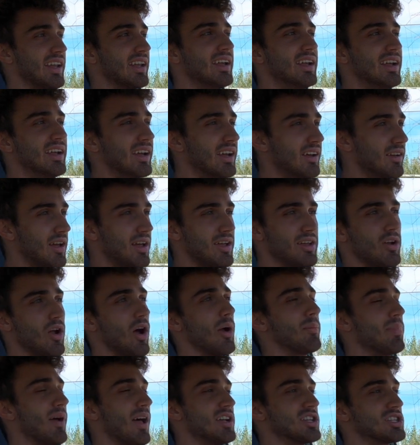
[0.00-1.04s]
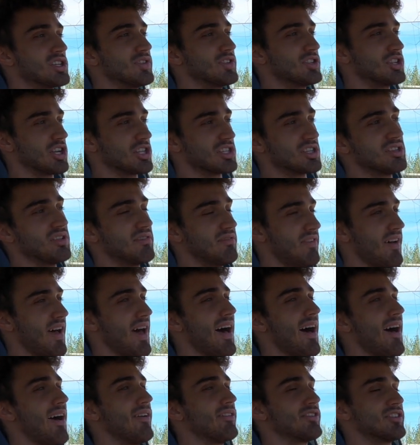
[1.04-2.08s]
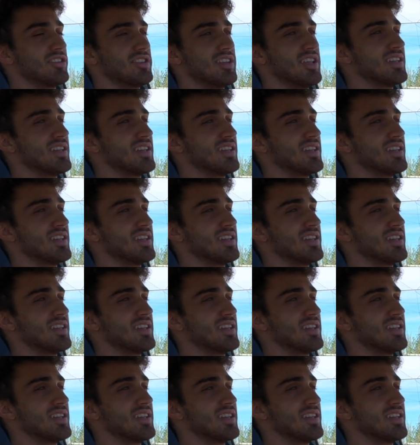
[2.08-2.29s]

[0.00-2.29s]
and you know, I probably should have adjusted the valves